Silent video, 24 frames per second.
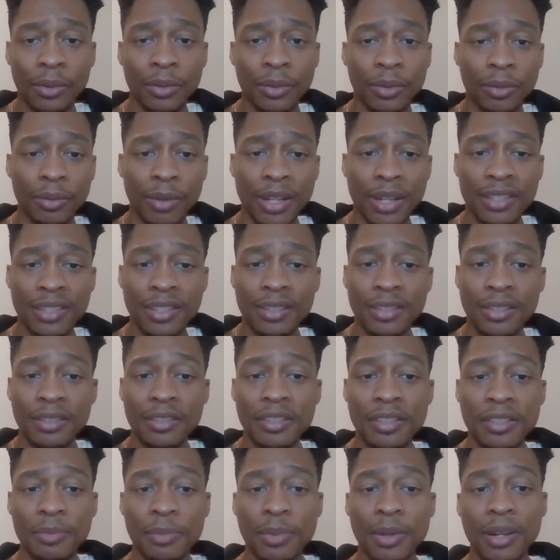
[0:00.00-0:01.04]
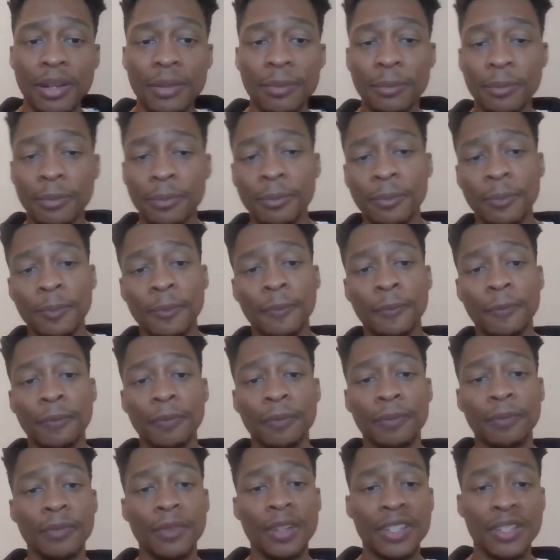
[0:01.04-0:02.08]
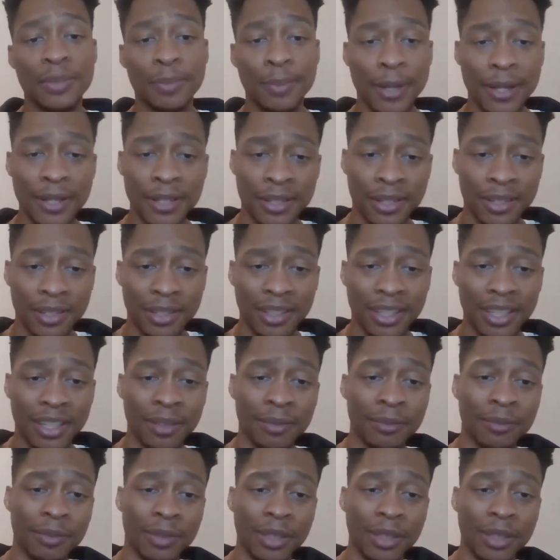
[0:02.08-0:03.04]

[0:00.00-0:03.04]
race into this, but especially